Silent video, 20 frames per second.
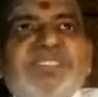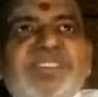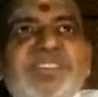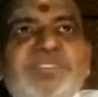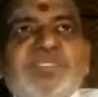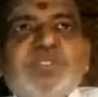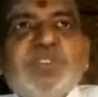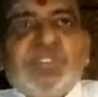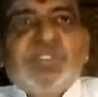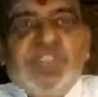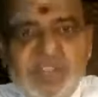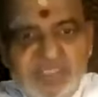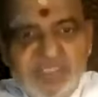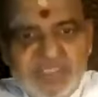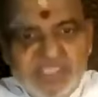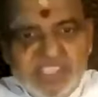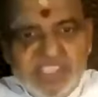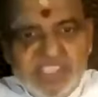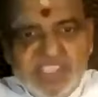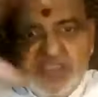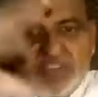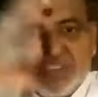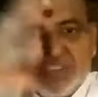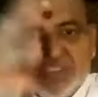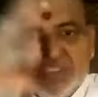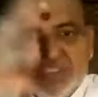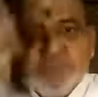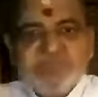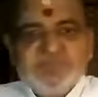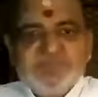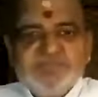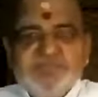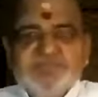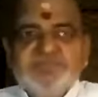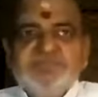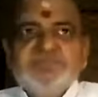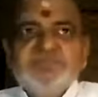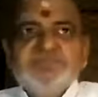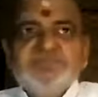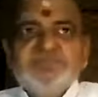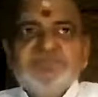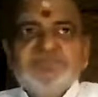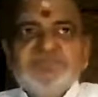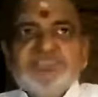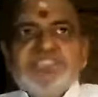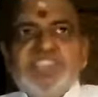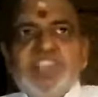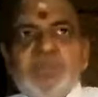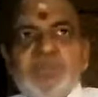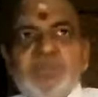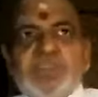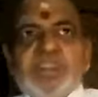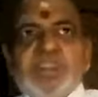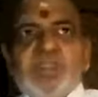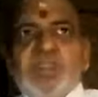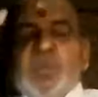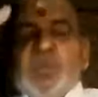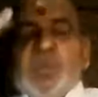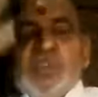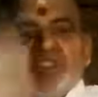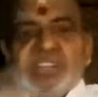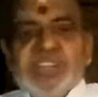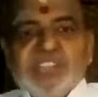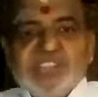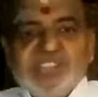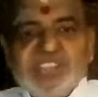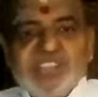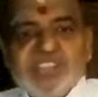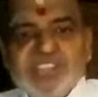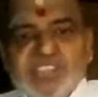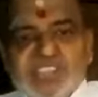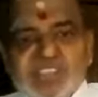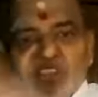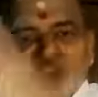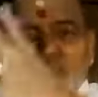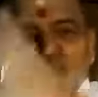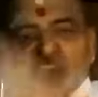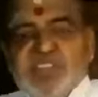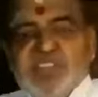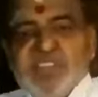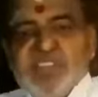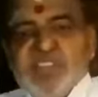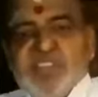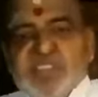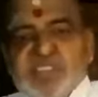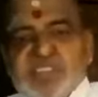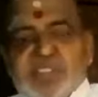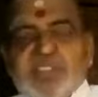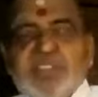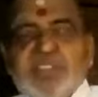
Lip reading: So it will sync with you. They'll be telling you what it is. Chitta is not interfering with